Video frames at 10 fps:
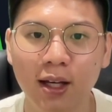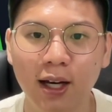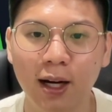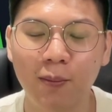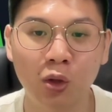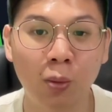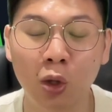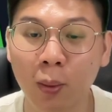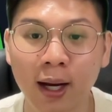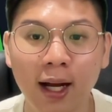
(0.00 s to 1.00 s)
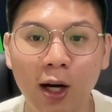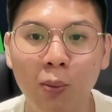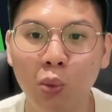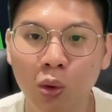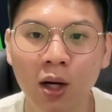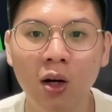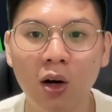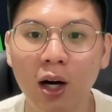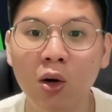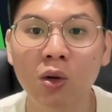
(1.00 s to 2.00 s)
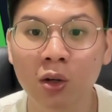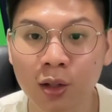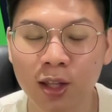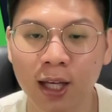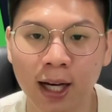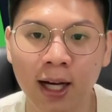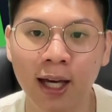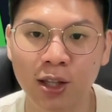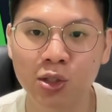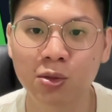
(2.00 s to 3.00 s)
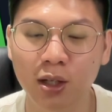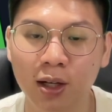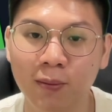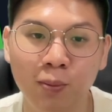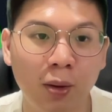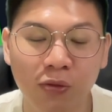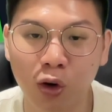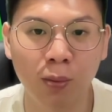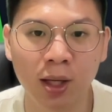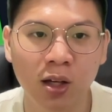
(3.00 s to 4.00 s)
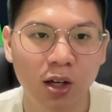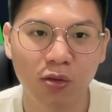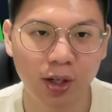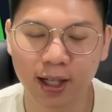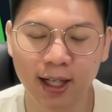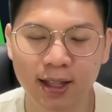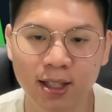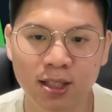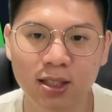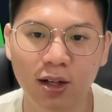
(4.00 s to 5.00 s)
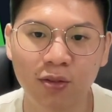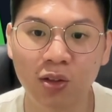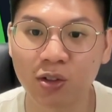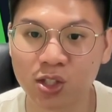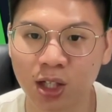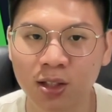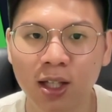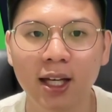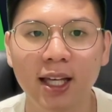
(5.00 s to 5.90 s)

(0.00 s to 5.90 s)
no matter how poor or how good they are at this performing, regardless of the result,